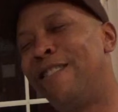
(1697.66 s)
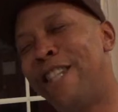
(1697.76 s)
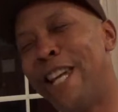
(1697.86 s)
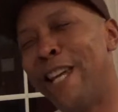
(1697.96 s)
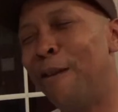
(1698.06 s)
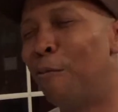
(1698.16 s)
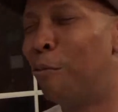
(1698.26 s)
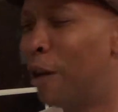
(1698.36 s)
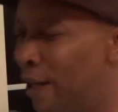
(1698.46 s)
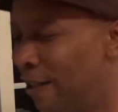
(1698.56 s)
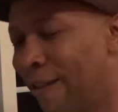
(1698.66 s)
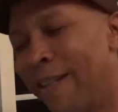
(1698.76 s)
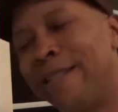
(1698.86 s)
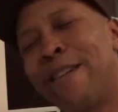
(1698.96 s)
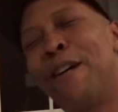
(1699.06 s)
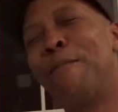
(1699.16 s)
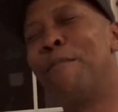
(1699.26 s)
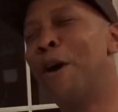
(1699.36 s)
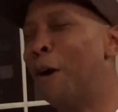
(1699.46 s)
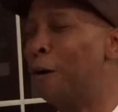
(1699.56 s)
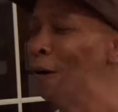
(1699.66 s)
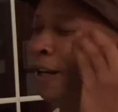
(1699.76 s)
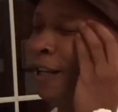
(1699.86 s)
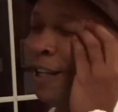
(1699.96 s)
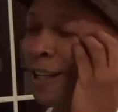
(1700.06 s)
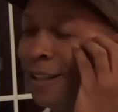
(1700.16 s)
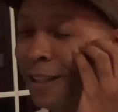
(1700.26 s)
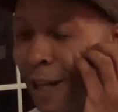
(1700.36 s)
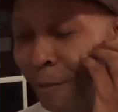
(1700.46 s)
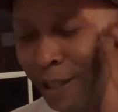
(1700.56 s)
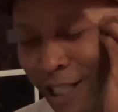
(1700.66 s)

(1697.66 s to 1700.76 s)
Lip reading: gee willikers, come on. Some of